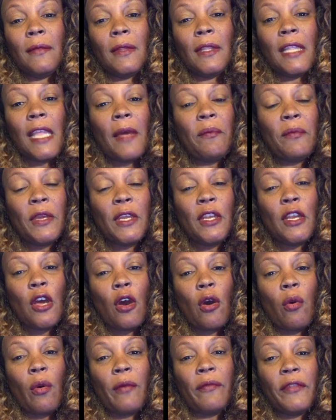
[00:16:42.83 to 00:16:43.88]
Let me
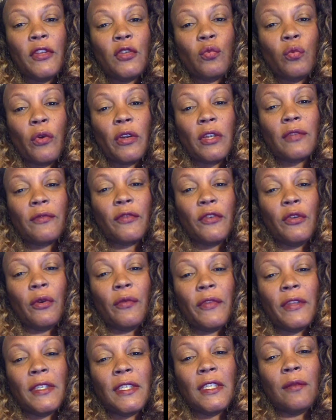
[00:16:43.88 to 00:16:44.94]
know if this works for you,
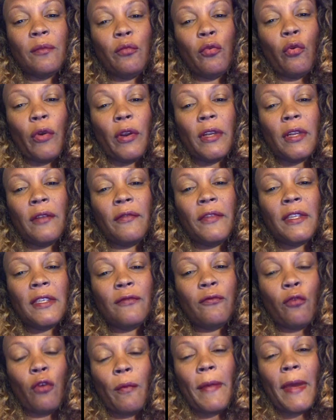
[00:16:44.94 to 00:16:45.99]
if this is important, if this
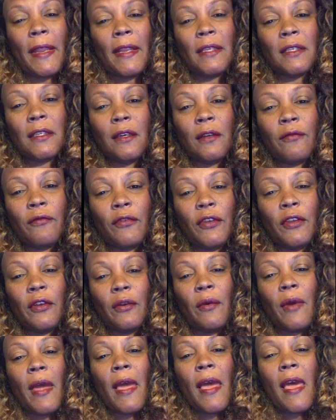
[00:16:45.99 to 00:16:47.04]
format is good for
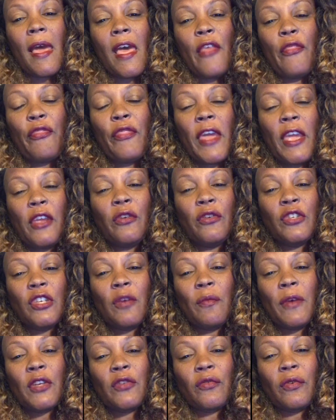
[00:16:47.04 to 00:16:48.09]
you. Thank you
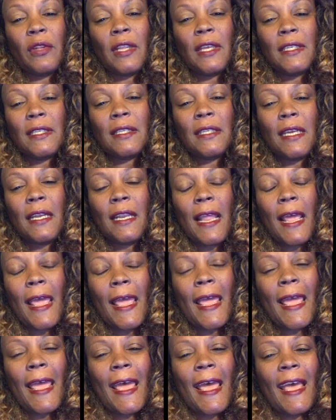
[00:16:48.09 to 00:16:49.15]
so much for listening,
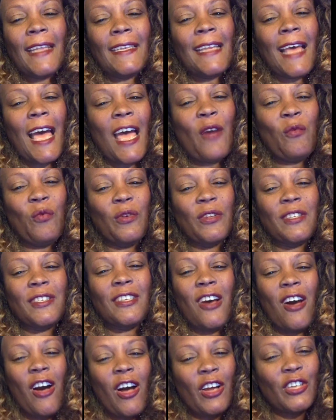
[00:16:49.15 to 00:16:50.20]
and I will
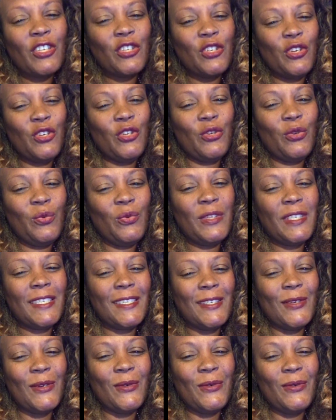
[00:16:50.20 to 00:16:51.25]
talk to you
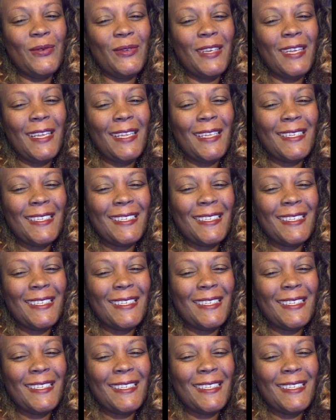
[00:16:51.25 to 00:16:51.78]
soon.